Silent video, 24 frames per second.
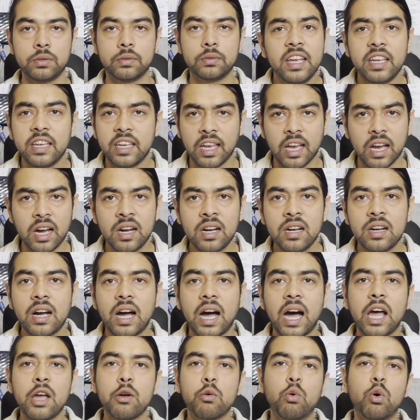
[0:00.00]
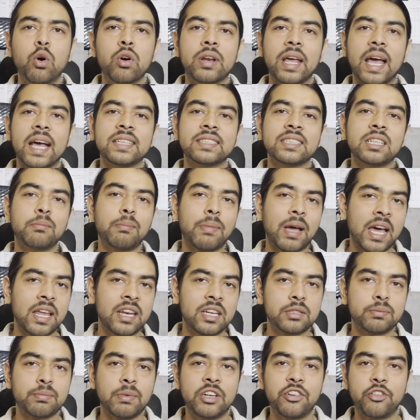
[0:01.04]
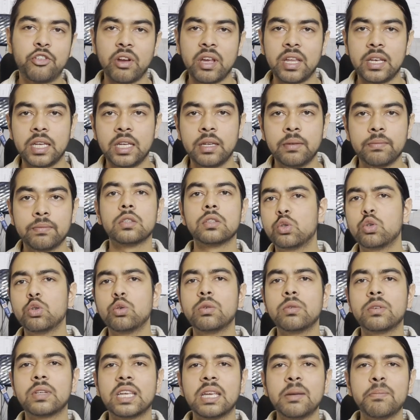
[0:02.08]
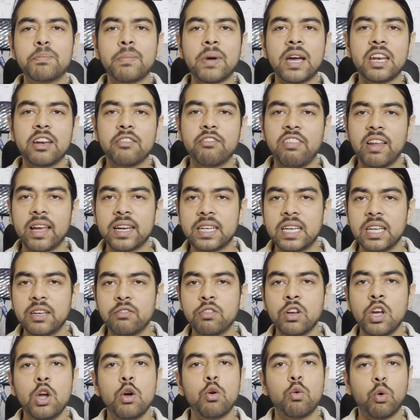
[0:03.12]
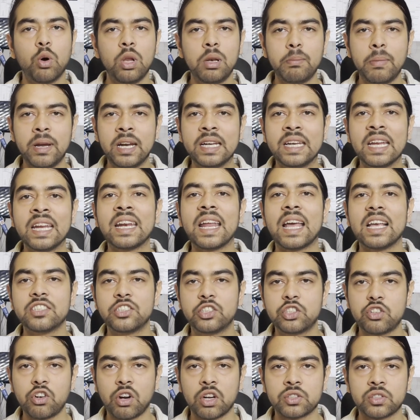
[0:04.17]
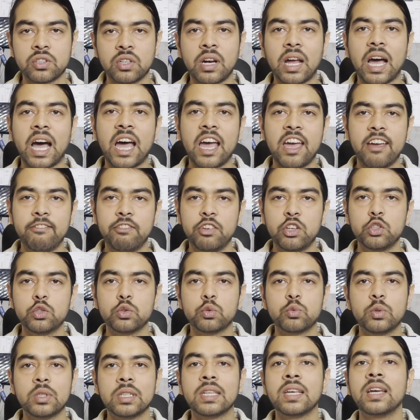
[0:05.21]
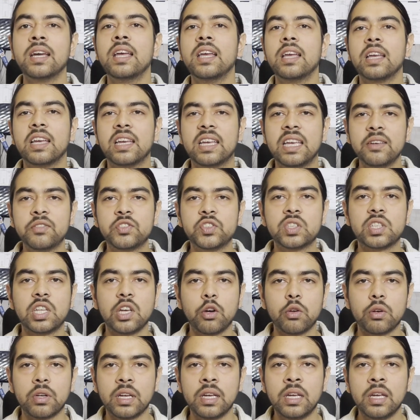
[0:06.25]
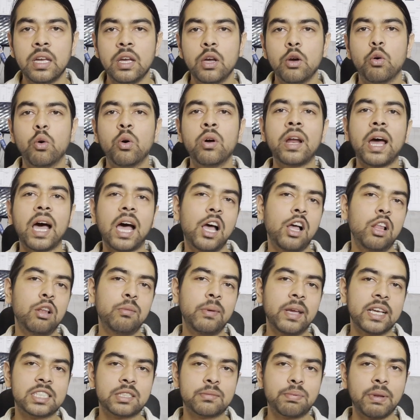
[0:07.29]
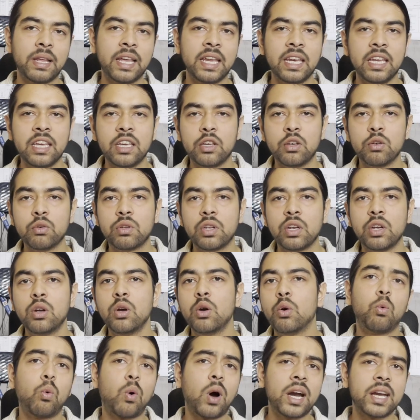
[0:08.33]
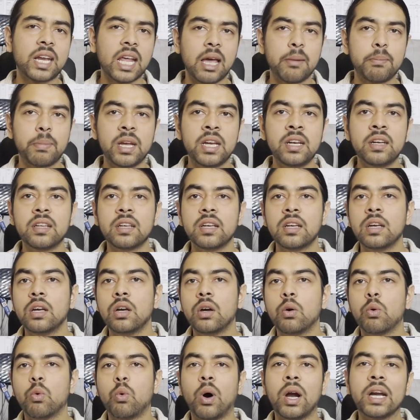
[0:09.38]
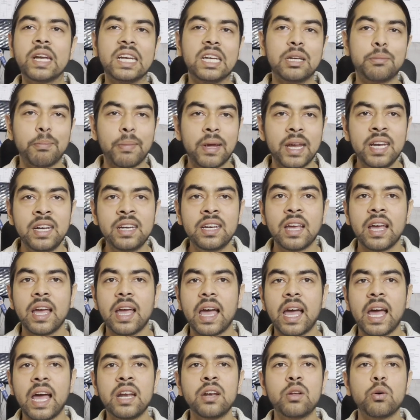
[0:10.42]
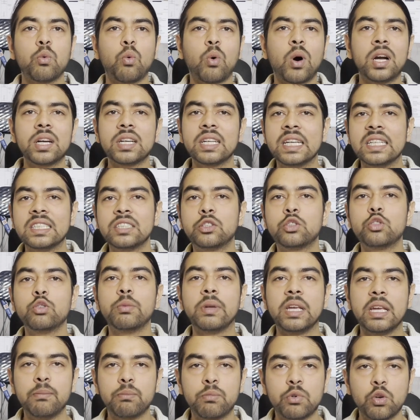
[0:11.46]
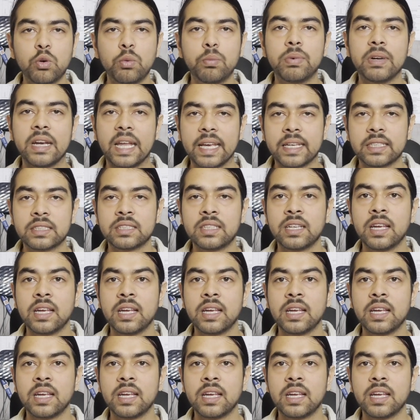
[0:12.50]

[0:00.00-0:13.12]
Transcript: Here, I work as a management trainee. To keep my reflective well maintained and structured, I have used with GIFs theory, where I'll be explaining you through what happened, what it meant, and what needs to be improved next.